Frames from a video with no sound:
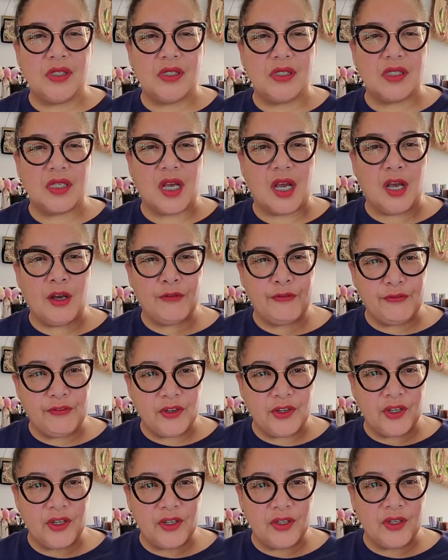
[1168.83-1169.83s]

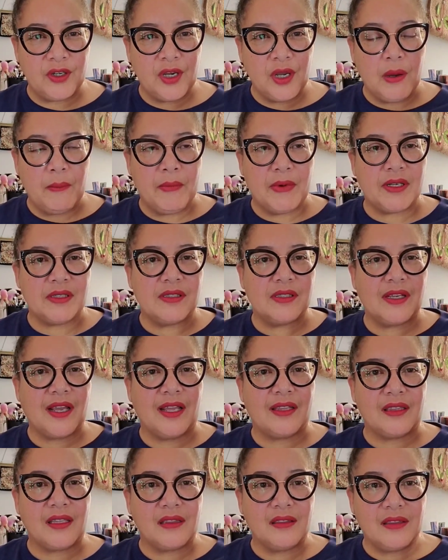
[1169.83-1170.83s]
tougher because it's
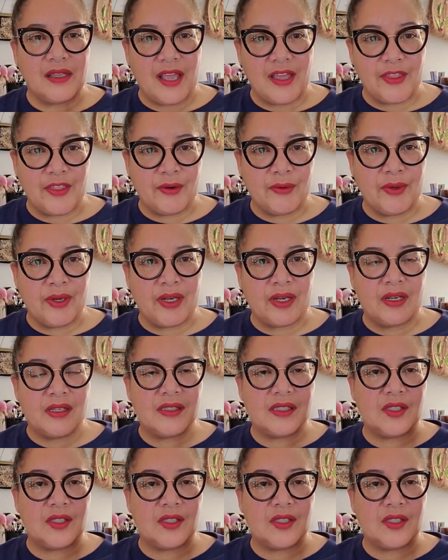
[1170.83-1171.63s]
got the leather in it.